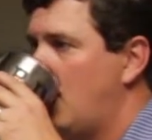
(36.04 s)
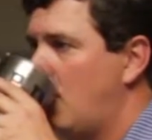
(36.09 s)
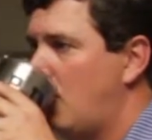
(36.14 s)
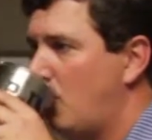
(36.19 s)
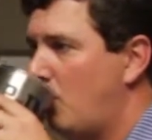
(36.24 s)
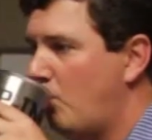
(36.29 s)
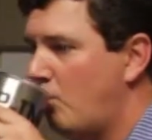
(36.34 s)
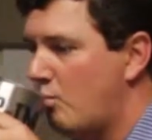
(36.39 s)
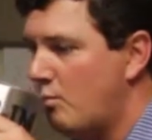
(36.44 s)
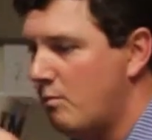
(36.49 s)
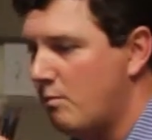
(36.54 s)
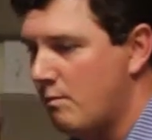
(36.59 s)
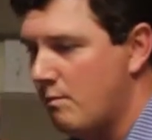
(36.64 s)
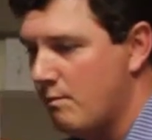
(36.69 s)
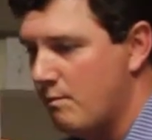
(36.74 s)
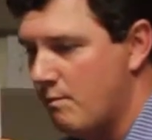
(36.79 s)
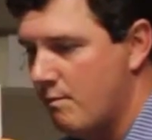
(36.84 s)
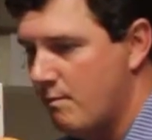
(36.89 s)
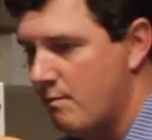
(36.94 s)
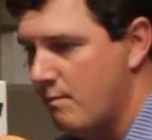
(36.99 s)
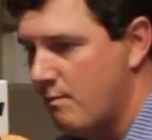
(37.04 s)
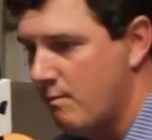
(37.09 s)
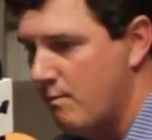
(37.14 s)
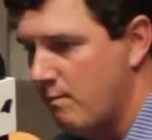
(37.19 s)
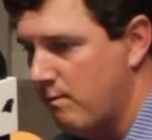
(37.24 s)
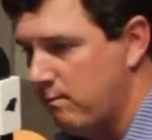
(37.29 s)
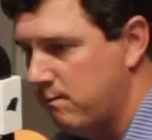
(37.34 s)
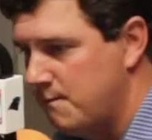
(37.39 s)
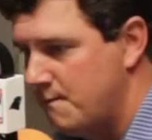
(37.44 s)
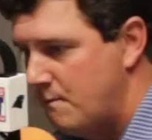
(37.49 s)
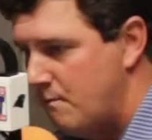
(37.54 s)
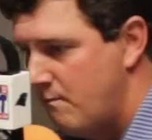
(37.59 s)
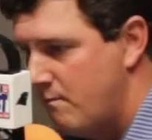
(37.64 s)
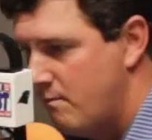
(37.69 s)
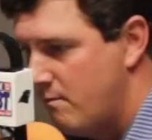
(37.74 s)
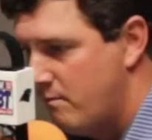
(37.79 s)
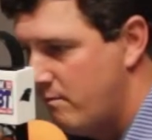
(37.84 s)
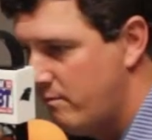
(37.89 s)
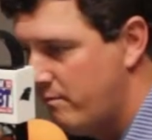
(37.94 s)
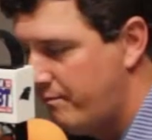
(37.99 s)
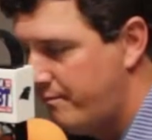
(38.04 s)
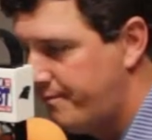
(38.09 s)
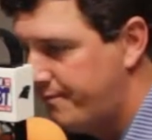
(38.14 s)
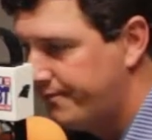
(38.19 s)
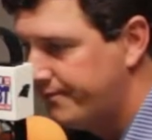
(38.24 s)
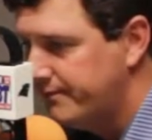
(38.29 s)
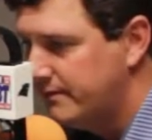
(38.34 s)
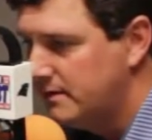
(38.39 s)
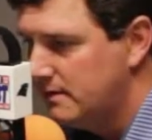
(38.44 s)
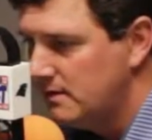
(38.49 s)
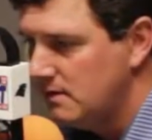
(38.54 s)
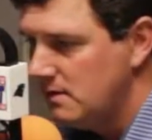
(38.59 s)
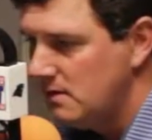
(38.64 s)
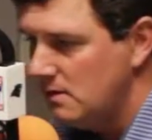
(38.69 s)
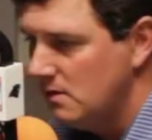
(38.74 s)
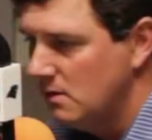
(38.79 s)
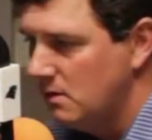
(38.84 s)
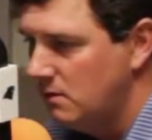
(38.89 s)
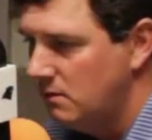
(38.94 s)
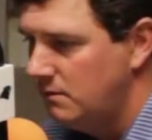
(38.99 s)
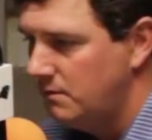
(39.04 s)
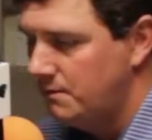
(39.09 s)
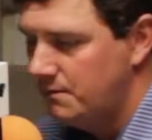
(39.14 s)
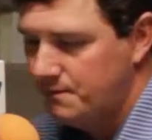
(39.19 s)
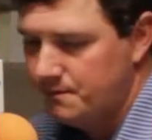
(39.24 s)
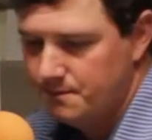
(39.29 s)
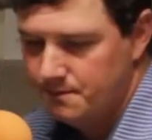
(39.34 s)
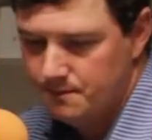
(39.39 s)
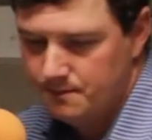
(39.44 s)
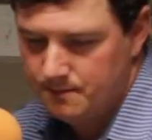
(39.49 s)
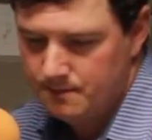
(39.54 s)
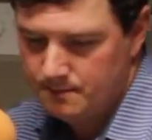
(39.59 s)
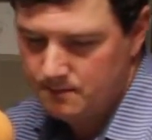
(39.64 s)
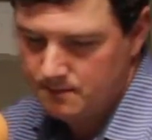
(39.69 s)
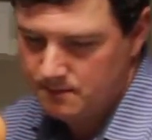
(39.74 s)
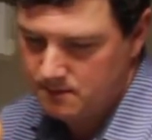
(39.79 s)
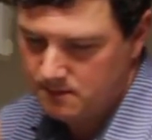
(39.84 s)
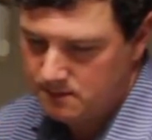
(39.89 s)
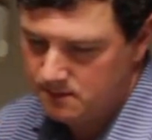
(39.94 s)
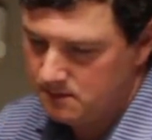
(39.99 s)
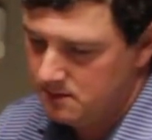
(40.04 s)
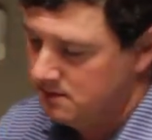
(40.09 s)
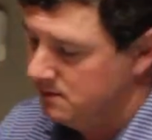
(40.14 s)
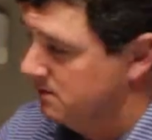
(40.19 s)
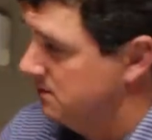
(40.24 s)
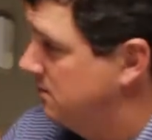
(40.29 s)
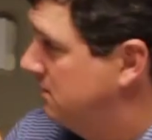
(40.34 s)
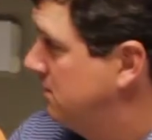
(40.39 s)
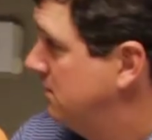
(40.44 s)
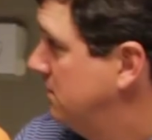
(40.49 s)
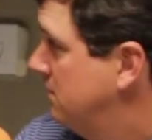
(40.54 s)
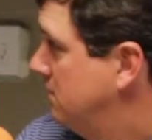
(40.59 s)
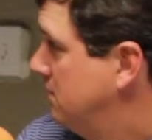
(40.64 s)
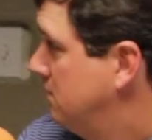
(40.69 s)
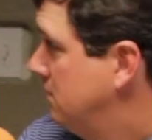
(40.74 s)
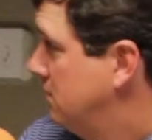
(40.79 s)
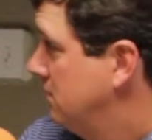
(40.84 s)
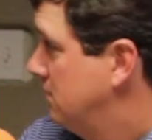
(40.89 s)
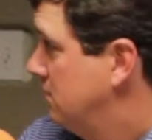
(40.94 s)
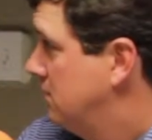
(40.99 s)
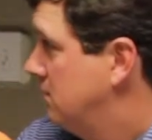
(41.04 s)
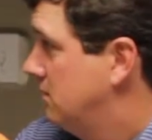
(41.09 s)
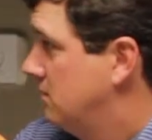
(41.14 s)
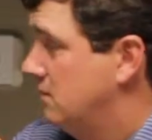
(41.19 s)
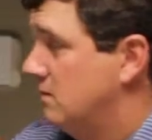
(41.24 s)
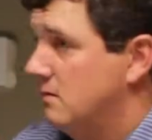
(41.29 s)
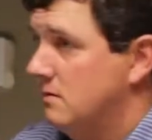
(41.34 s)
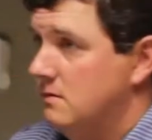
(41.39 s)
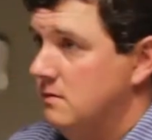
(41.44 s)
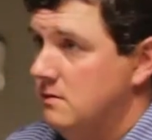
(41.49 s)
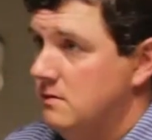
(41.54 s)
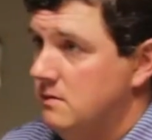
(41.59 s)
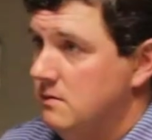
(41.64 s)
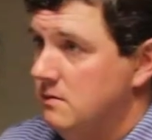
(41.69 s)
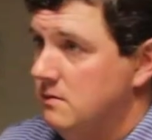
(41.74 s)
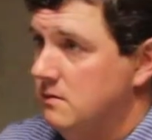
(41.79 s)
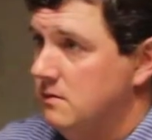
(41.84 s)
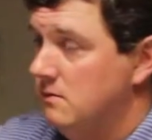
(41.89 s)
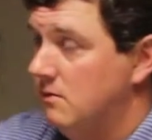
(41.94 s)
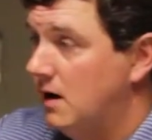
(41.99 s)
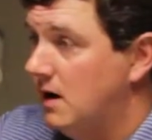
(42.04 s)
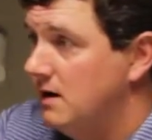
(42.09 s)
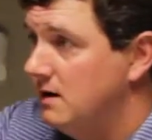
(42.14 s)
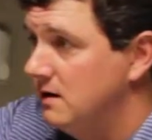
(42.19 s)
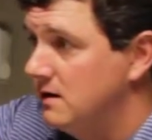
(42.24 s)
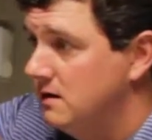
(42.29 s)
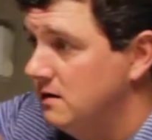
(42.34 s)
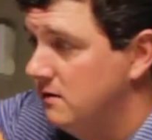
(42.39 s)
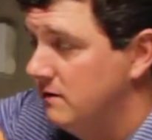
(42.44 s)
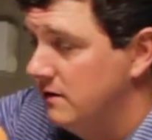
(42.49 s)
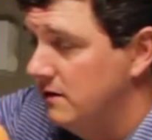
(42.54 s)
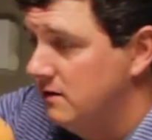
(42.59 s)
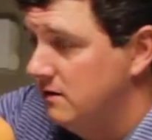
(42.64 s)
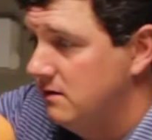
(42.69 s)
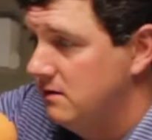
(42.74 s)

just to be open about it. I mean, as a kid, we weren't fond of Cuba, weren't fond of communism,